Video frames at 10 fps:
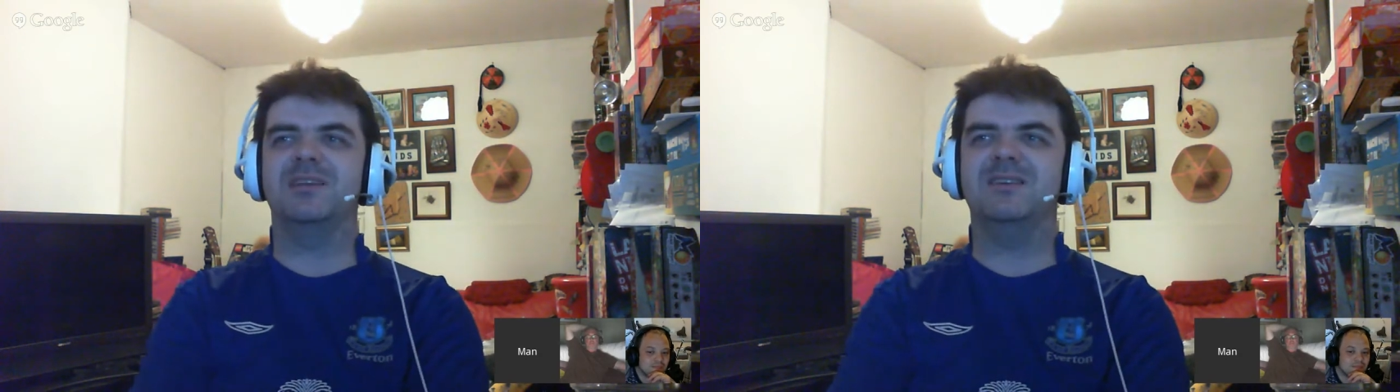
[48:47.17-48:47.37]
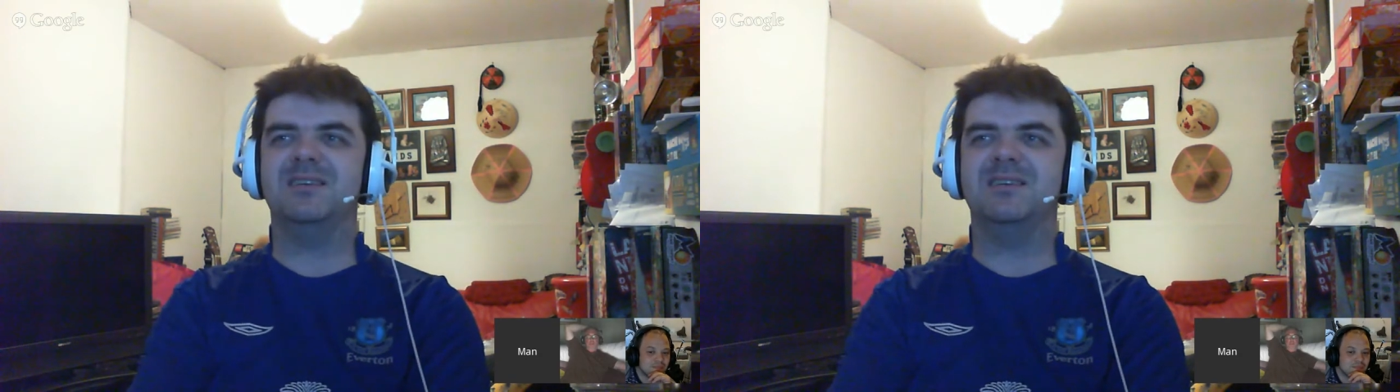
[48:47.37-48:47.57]

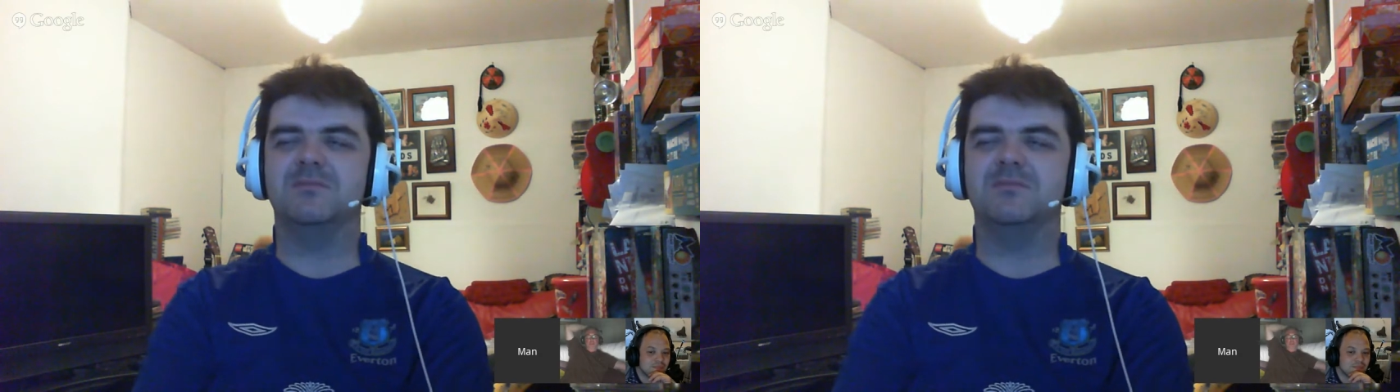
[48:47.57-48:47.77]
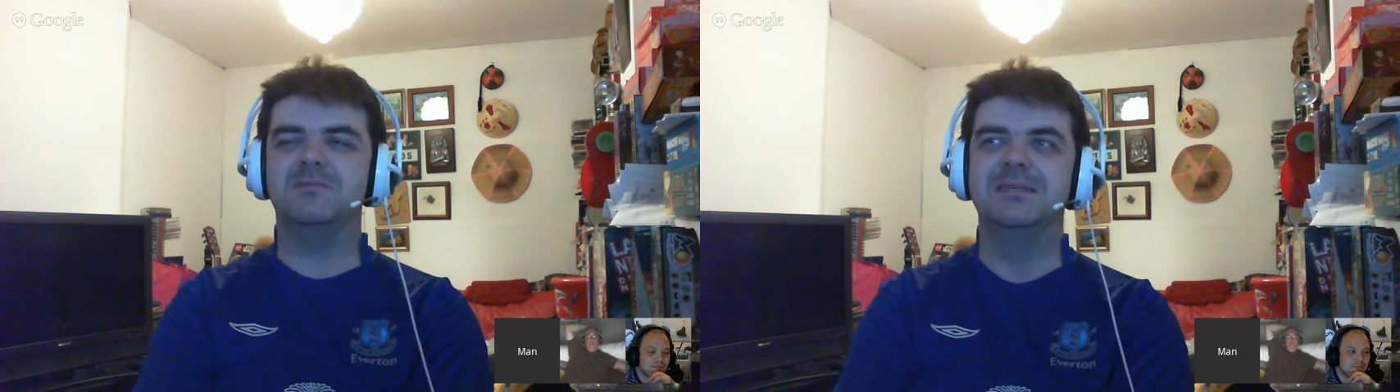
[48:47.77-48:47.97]
I don't
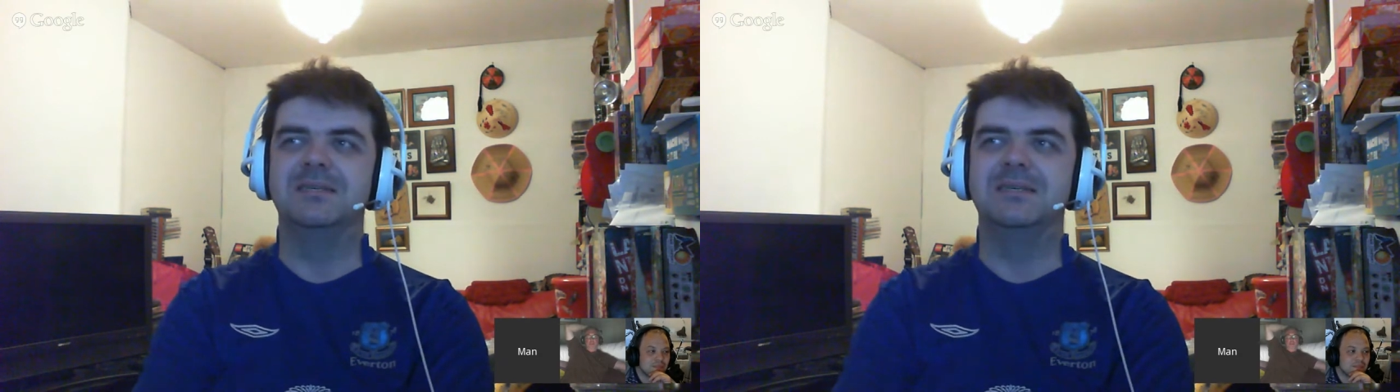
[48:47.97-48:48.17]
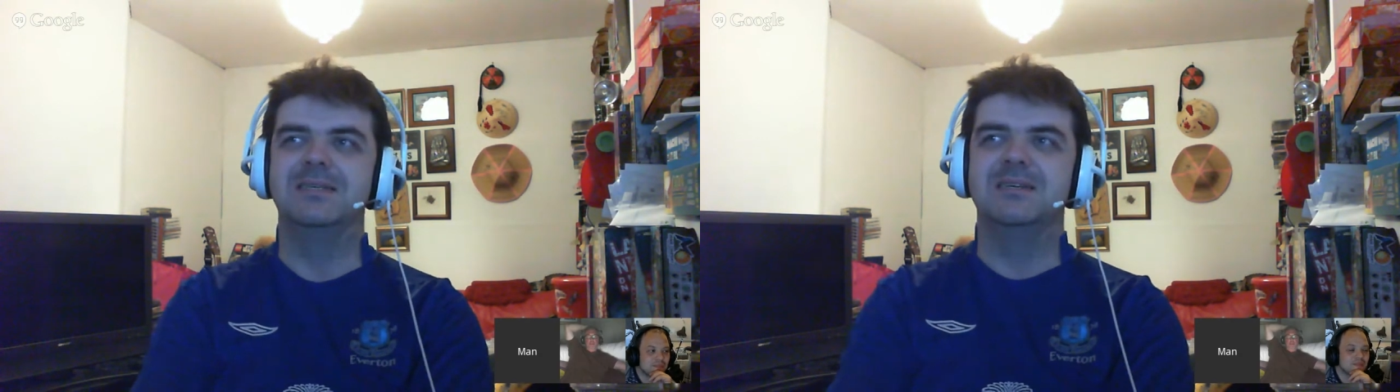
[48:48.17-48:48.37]
know.
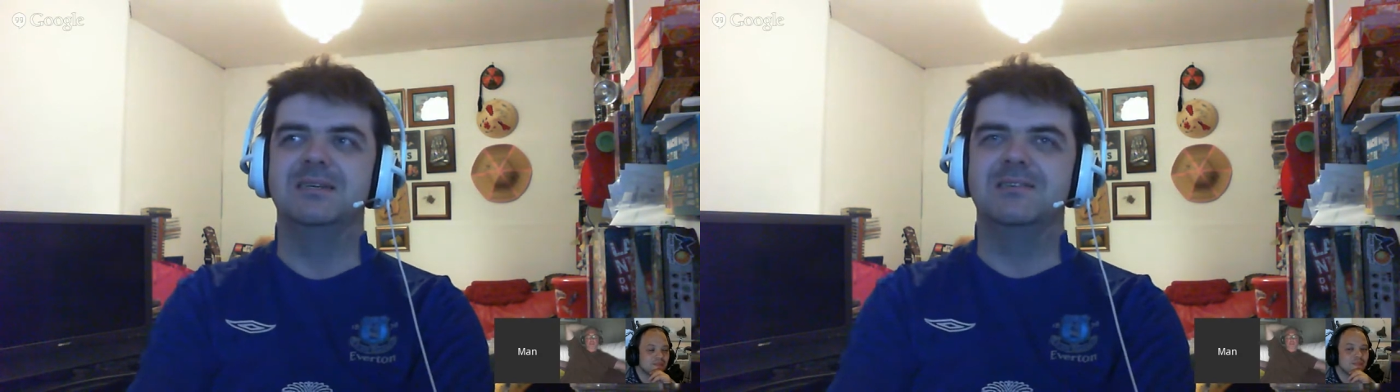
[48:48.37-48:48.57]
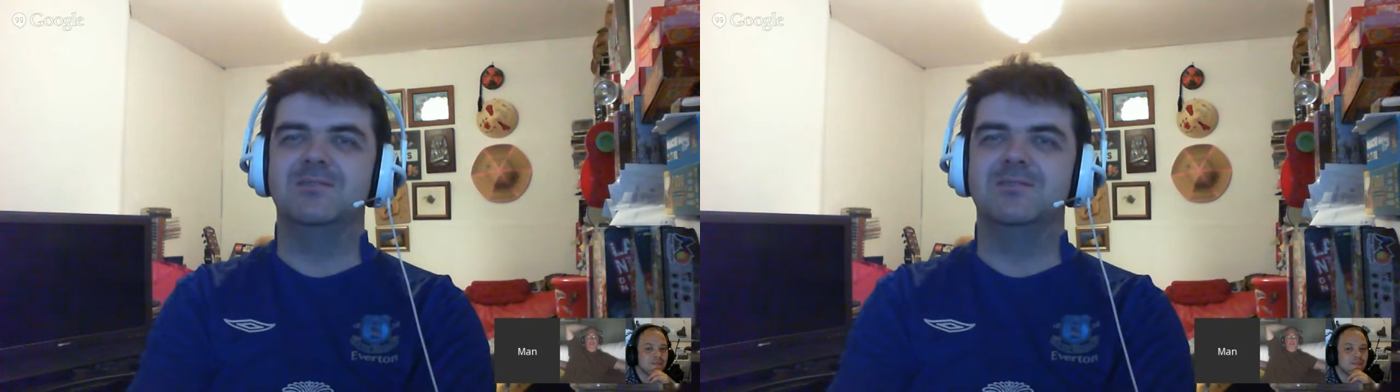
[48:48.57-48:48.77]

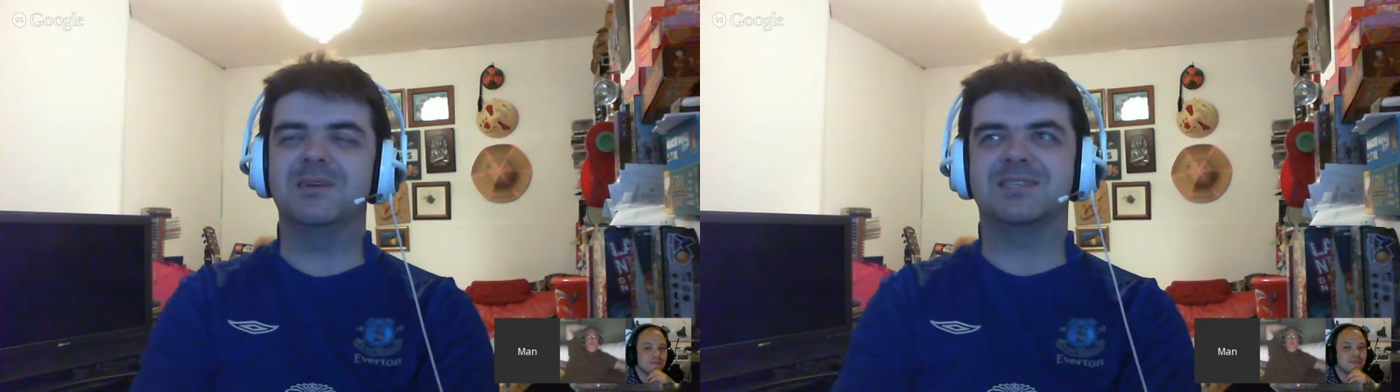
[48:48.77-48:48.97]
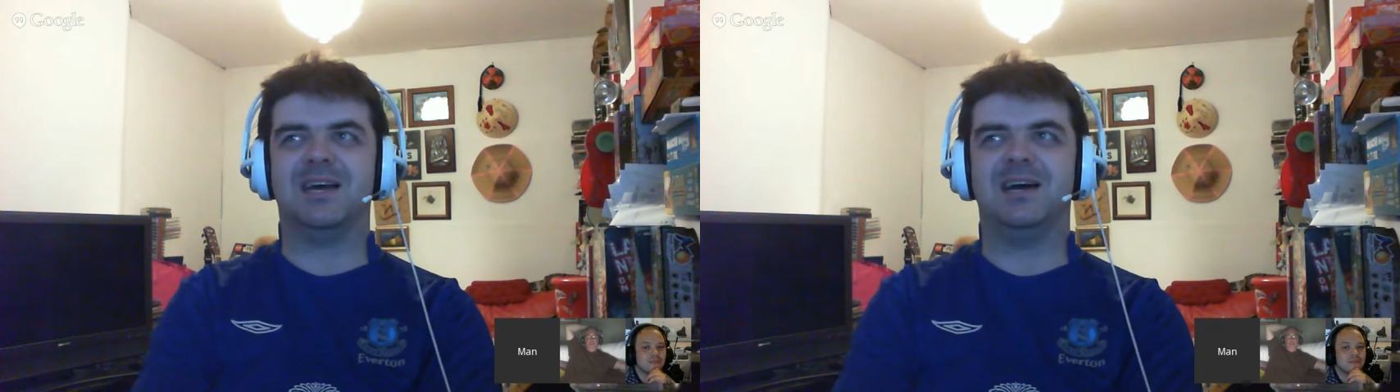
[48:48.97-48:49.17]
No Man's
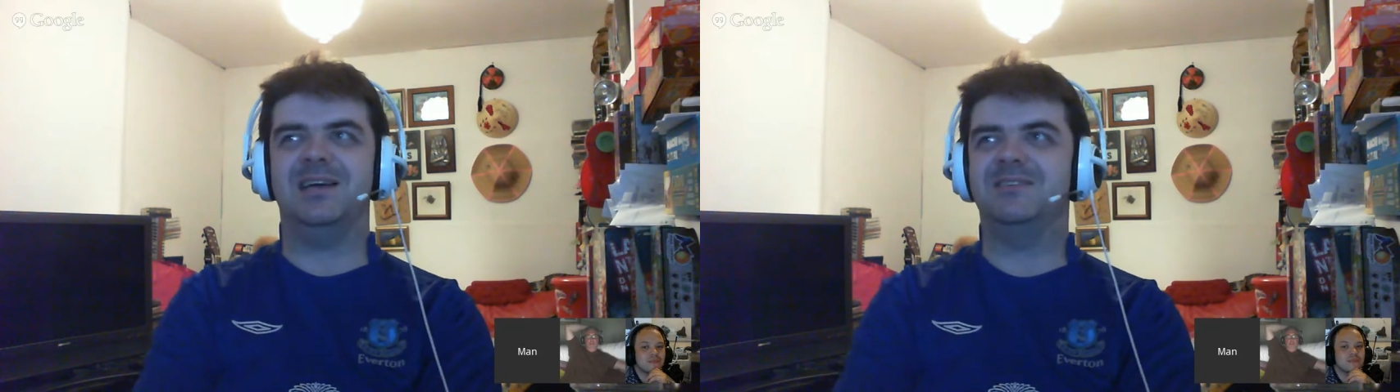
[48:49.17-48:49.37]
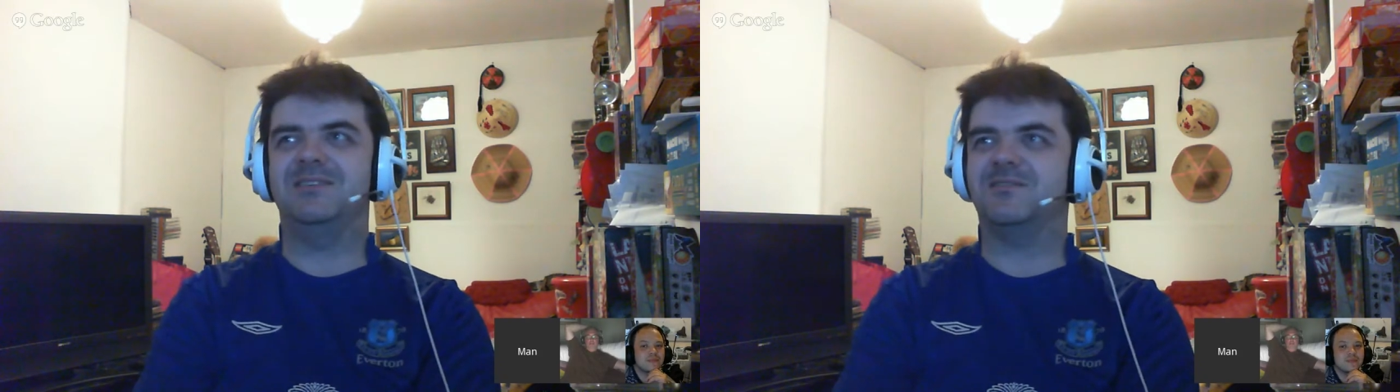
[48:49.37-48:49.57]
Sky
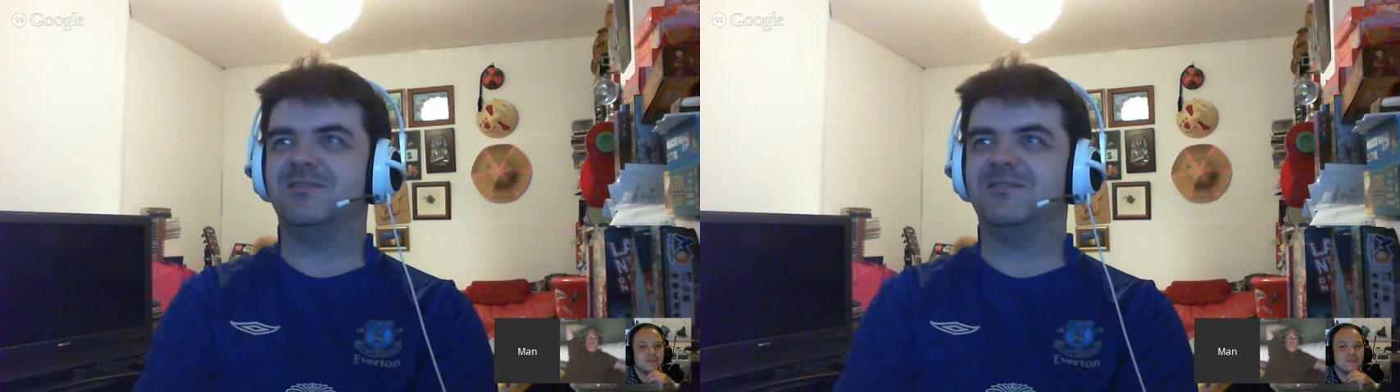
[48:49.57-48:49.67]
just...